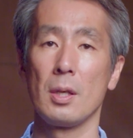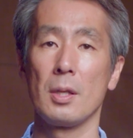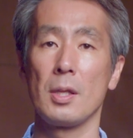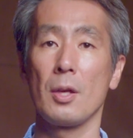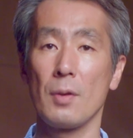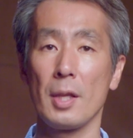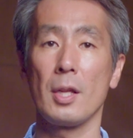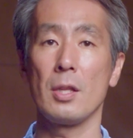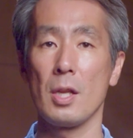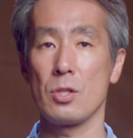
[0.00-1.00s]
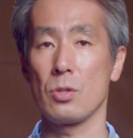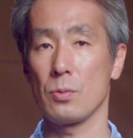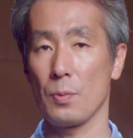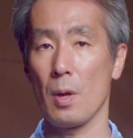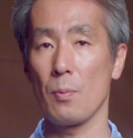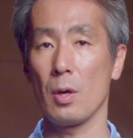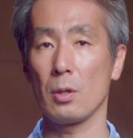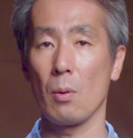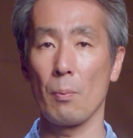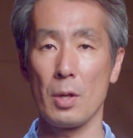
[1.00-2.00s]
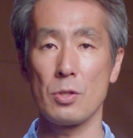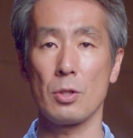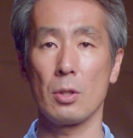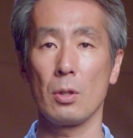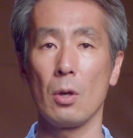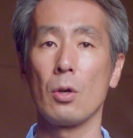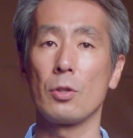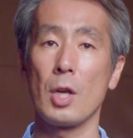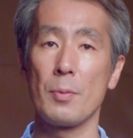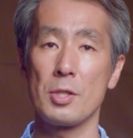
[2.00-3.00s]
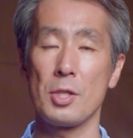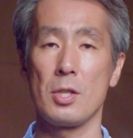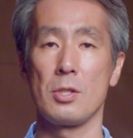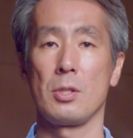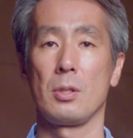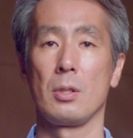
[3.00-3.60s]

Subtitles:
the United Nations Framework Convention on Climate Change.